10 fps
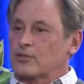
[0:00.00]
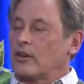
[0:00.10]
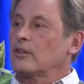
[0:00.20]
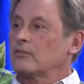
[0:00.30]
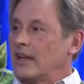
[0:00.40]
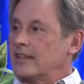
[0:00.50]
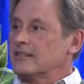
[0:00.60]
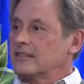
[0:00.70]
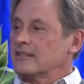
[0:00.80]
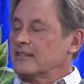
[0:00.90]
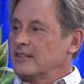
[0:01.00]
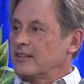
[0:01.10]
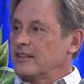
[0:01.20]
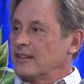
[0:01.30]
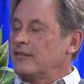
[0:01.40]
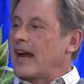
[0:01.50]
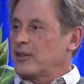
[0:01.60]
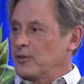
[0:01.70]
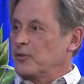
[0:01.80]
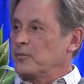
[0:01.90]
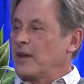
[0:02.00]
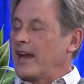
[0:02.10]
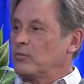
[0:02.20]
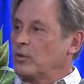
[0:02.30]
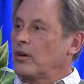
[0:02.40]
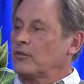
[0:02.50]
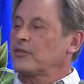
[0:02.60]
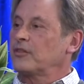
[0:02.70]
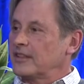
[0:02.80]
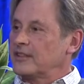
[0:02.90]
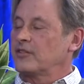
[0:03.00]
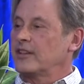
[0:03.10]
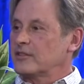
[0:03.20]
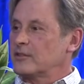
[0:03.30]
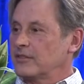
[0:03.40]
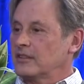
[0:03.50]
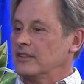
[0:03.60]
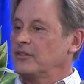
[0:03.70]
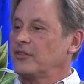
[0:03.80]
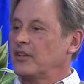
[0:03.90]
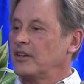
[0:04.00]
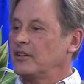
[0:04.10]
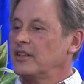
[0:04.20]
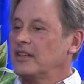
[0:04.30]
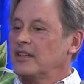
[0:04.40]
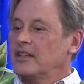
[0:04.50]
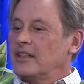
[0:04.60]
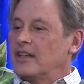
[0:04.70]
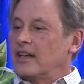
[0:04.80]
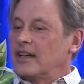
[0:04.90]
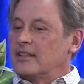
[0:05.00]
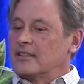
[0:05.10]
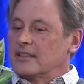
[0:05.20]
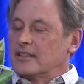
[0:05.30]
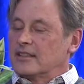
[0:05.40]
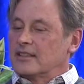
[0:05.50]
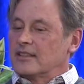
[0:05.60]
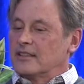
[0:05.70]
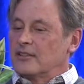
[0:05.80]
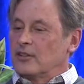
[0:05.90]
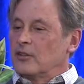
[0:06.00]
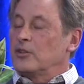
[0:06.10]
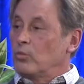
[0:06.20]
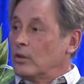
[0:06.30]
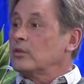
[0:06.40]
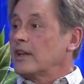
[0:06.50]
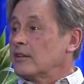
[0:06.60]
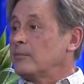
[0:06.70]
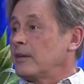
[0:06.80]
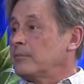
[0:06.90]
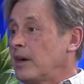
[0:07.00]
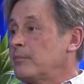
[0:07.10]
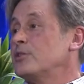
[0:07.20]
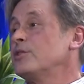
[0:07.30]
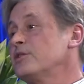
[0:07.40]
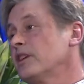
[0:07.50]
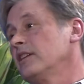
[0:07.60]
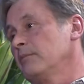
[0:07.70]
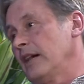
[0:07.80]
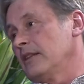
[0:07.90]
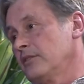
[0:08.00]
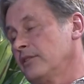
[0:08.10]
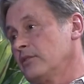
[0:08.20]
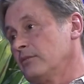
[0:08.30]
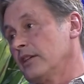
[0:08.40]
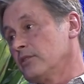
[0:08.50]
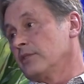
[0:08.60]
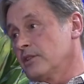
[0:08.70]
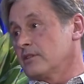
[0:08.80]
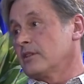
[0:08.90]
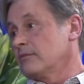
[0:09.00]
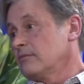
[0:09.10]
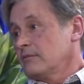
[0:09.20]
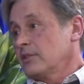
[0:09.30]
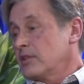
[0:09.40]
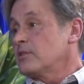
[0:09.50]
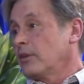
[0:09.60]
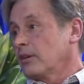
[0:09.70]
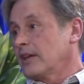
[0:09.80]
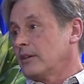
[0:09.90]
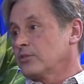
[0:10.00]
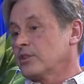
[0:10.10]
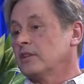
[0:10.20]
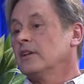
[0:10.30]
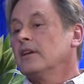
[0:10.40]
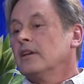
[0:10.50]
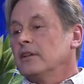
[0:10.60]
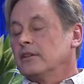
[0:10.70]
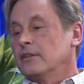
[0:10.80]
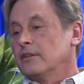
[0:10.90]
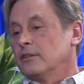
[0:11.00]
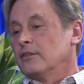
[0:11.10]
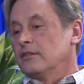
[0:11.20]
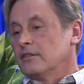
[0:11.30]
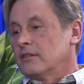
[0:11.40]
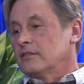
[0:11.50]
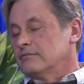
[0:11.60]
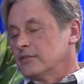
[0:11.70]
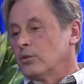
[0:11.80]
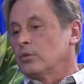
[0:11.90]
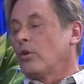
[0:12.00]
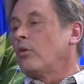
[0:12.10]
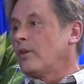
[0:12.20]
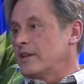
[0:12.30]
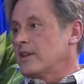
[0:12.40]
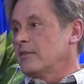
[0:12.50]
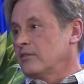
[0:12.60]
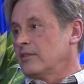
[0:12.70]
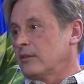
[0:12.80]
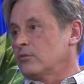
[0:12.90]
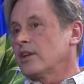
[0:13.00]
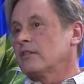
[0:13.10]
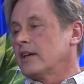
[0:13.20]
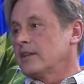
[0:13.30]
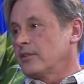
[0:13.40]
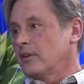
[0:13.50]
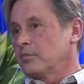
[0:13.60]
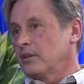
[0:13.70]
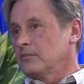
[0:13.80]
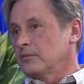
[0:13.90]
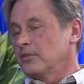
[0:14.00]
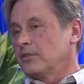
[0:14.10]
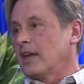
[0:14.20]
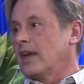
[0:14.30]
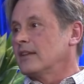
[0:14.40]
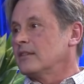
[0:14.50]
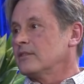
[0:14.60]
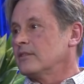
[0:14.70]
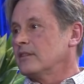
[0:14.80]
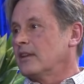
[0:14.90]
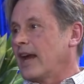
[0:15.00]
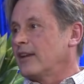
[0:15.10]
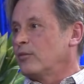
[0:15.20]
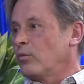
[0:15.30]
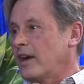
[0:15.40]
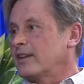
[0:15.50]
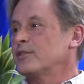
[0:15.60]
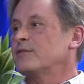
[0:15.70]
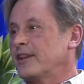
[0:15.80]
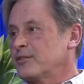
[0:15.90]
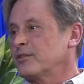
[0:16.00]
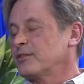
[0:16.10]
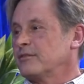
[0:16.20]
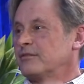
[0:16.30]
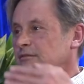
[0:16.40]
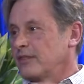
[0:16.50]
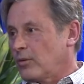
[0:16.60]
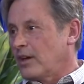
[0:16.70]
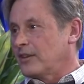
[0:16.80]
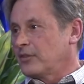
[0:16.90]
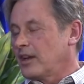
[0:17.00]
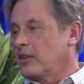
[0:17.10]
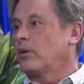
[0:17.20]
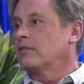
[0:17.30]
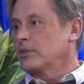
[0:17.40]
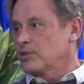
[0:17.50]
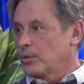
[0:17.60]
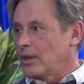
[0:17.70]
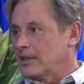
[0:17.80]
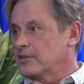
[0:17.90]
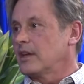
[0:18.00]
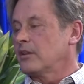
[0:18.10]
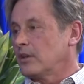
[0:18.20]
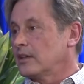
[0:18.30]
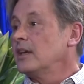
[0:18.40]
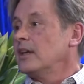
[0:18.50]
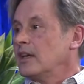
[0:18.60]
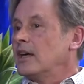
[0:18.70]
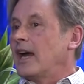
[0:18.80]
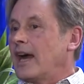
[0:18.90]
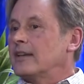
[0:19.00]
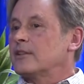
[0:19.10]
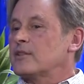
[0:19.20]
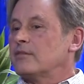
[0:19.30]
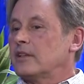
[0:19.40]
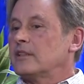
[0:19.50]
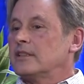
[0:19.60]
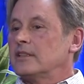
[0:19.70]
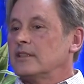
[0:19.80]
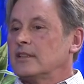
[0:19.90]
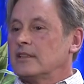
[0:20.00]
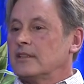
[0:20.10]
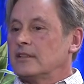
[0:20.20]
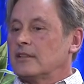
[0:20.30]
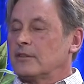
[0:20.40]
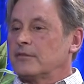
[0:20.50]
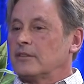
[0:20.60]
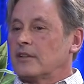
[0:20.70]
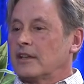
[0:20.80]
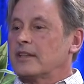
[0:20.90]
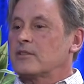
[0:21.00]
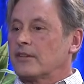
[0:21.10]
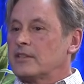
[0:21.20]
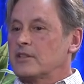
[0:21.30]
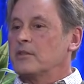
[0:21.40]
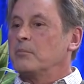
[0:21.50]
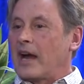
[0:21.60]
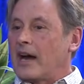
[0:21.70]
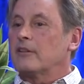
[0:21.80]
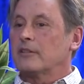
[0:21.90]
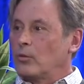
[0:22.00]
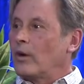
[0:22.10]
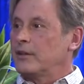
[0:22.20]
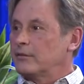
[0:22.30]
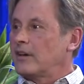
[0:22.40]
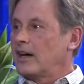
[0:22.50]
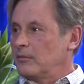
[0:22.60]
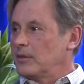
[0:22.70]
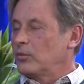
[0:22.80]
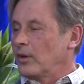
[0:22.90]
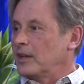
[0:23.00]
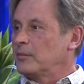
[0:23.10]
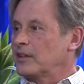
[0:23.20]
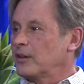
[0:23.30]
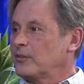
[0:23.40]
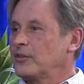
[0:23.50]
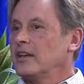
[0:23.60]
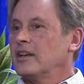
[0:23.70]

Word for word: tolerate a vacuum and will constantly seek to fill it. So, uh, you know, you will get by, by producing an imbalanced situation, which is a which is a monoculture. You, you know, you will always get that'll generate its own problems, and and one intervention requires another one, which requires another one, and it's a very you know, for I think it's a very disempowering way to farm in a way because